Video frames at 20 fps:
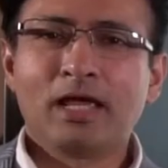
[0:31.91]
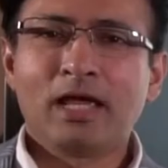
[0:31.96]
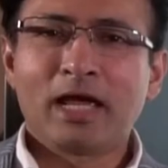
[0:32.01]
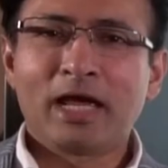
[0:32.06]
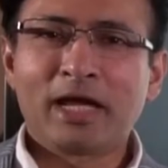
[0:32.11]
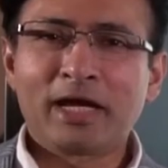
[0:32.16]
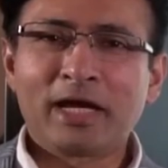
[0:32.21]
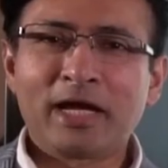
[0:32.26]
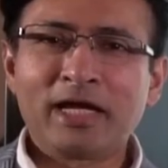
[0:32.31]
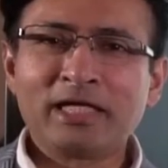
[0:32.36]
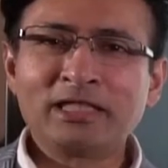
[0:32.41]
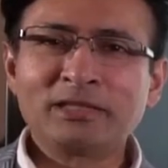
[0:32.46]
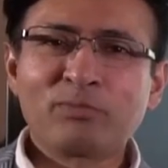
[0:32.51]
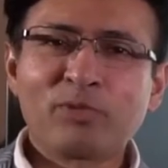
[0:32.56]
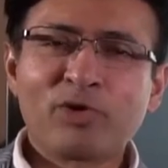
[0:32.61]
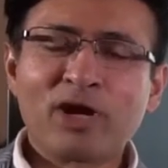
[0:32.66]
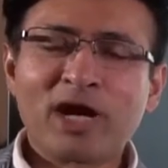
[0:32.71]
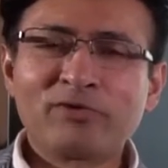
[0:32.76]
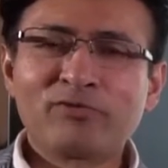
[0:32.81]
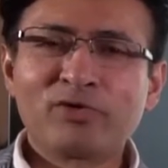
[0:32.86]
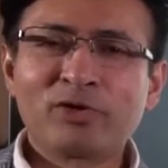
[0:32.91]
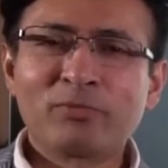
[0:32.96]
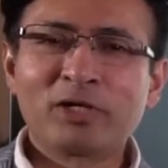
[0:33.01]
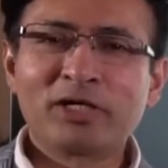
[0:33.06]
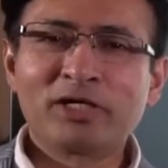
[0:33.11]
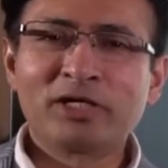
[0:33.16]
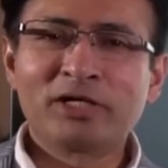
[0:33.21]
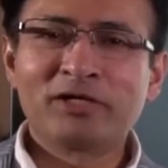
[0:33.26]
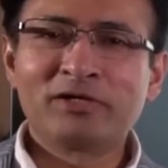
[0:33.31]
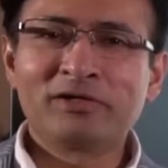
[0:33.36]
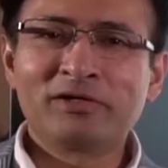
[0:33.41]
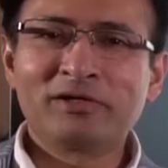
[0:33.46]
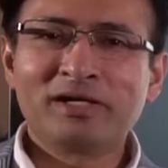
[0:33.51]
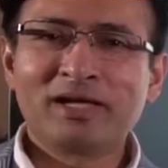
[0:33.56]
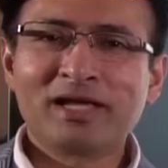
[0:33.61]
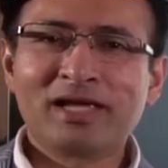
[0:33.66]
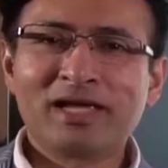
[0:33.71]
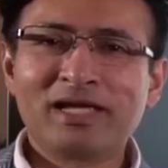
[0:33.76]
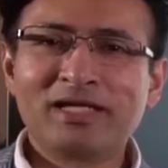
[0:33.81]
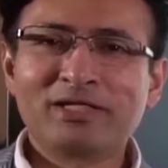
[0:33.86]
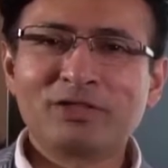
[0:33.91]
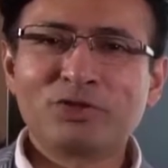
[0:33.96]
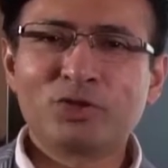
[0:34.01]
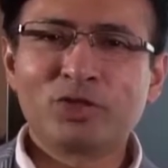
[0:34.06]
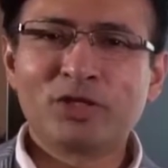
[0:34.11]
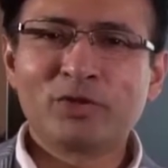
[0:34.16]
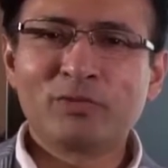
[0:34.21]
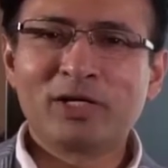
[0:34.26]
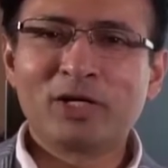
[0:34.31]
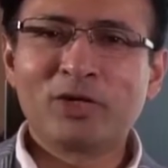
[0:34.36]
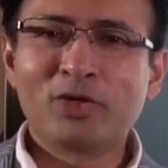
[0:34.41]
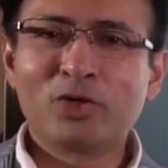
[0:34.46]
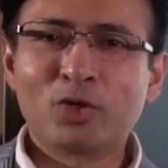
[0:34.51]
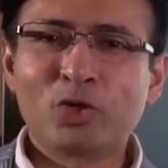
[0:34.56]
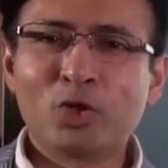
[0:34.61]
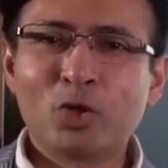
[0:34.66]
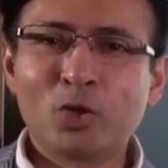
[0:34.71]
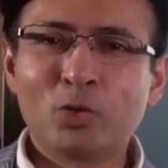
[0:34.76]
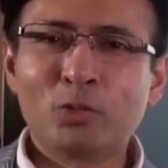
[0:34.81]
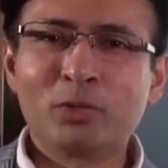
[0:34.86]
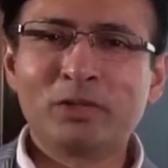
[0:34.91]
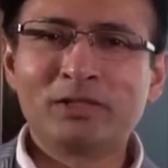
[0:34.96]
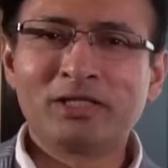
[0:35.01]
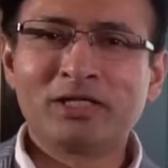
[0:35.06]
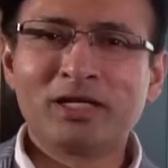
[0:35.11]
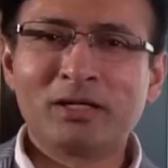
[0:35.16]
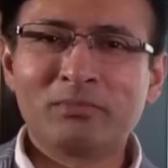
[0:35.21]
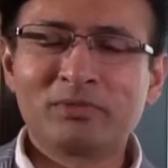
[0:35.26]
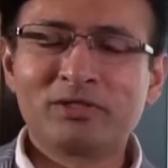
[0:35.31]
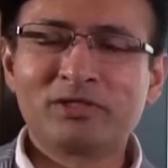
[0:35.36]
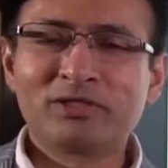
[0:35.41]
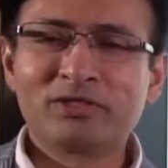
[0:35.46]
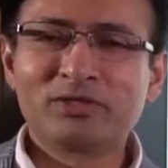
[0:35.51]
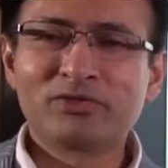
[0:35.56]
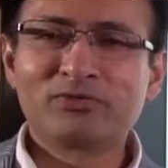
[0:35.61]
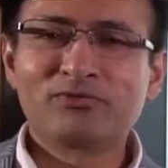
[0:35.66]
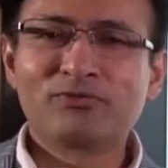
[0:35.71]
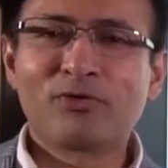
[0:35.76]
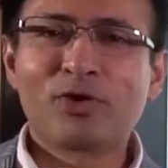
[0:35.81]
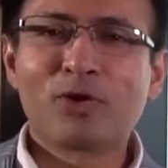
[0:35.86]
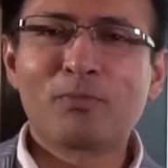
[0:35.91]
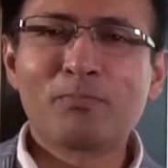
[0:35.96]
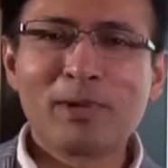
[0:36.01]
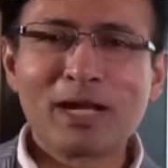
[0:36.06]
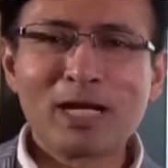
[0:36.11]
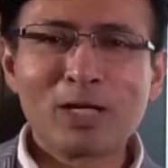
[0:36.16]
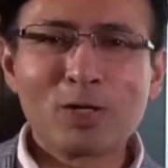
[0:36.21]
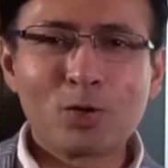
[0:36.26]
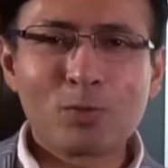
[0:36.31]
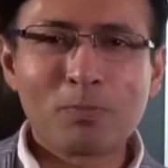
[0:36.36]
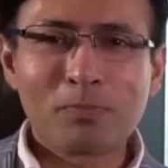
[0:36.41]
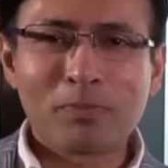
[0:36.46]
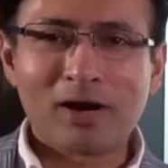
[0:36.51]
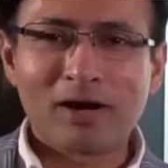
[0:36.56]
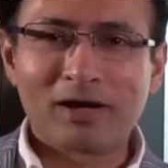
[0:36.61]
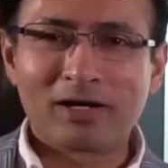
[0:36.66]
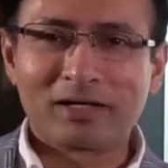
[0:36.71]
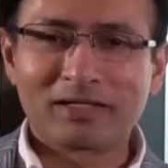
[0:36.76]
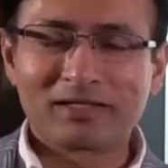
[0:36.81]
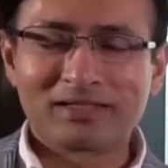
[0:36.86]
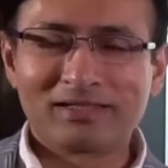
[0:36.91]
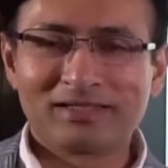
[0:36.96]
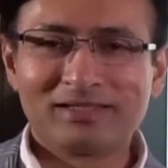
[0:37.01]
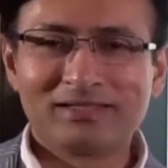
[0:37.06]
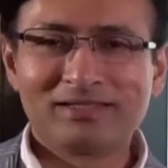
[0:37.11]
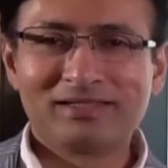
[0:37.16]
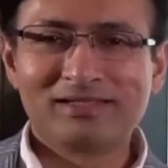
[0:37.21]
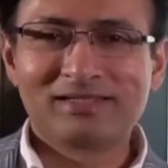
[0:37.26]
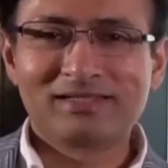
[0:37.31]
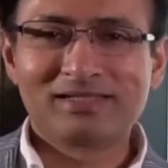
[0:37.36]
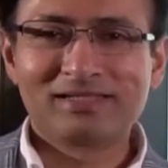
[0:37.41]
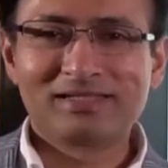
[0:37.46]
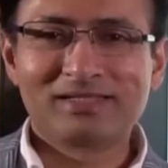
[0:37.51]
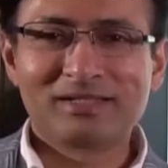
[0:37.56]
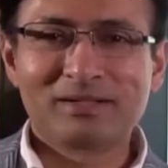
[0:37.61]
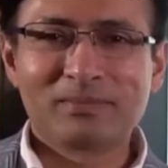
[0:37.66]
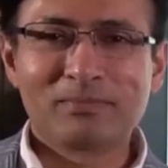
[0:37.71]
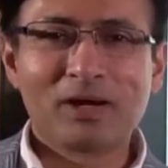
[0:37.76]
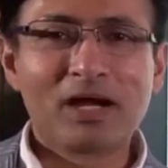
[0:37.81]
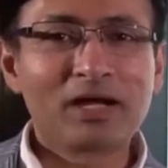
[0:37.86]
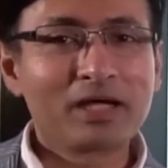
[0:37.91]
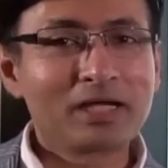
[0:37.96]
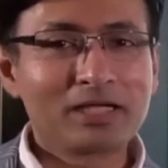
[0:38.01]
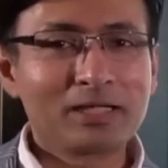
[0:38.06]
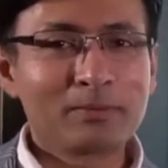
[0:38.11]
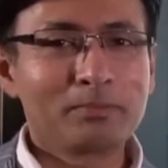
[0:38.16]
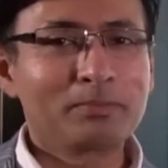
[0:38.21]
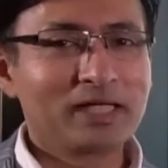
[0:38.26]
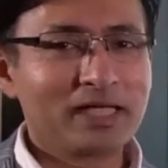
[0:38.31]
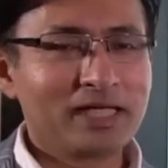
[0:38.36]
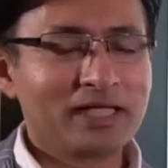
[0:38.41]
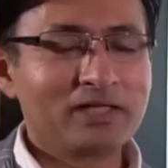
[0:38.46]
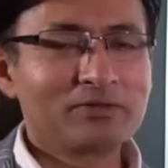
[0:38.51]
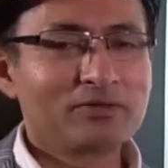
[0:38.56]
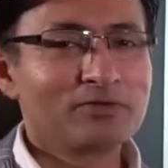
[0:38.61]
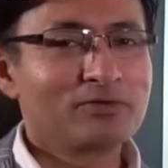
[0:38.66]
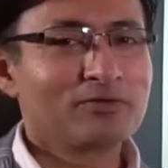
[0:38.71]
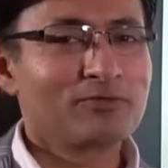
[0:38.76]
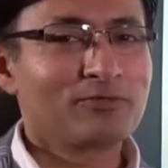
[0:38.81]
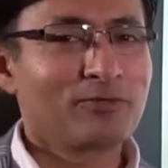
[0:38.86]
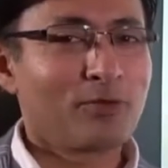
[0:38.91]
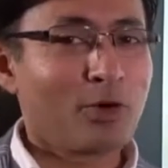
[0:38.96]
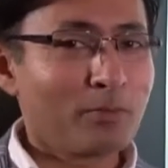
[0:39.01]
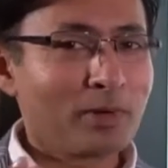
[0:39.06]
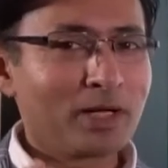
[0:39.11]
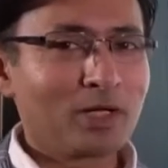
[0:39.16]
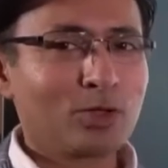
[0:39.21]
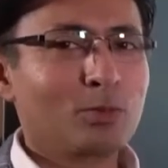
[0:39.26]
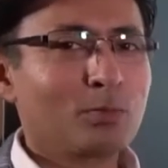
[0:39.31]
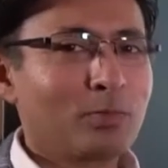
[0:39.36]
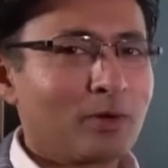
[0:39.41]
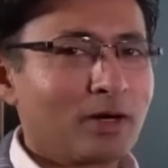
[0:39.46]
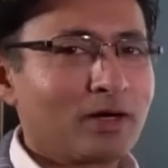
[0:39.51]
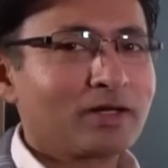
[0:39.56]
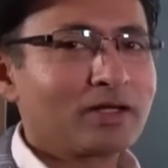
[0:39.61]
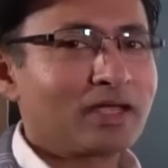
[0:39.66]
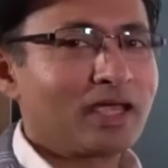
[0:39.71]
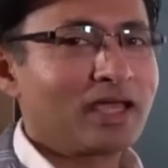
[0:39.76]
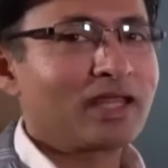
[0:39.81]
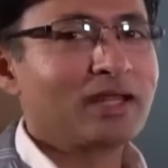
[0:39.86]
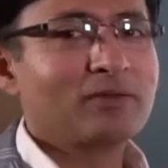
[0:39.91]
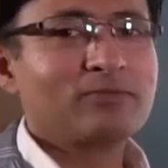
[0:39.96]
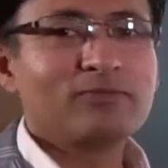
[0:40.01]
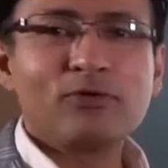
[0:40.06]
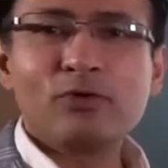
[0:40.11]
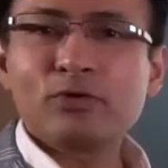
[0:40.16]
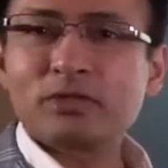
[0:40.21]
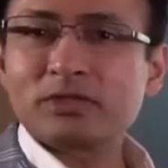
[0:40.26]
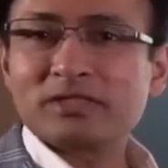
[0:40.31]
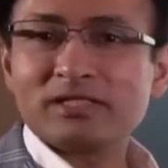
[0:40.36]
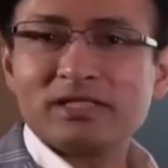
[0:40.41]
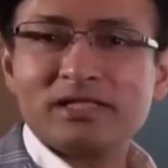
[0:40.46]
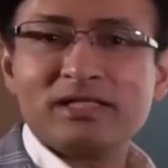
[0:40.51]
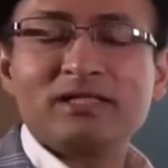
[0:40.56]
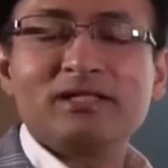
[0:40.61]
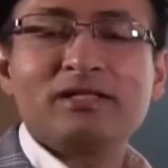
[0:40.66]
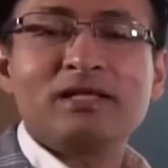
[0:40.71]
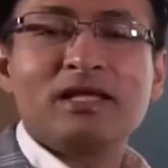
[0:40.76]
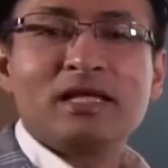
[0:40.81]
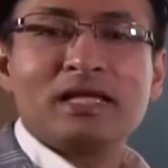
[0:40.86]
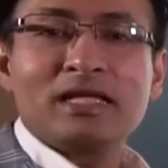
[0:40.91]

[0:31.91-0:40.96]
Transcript: Hi guys, Brad Verma here, and today we're going to go over the numbers for Menlo Park. This is a market update for Menlo Park, and I'm focusing